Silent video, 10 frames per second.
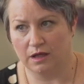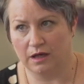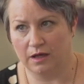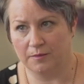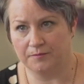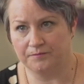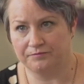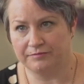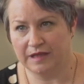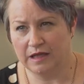
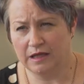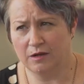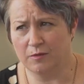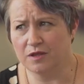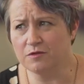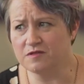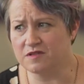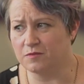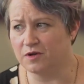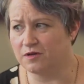We use
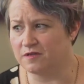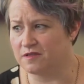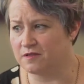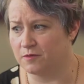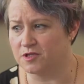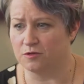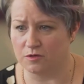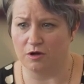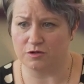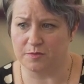the words original
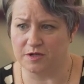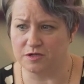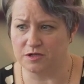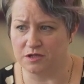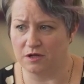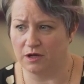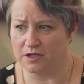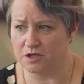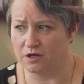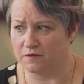contribution to
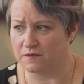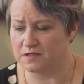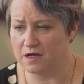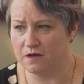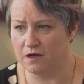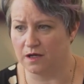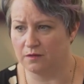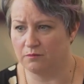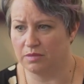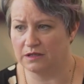knowledge a lot of the
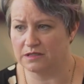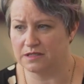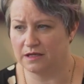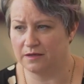time, but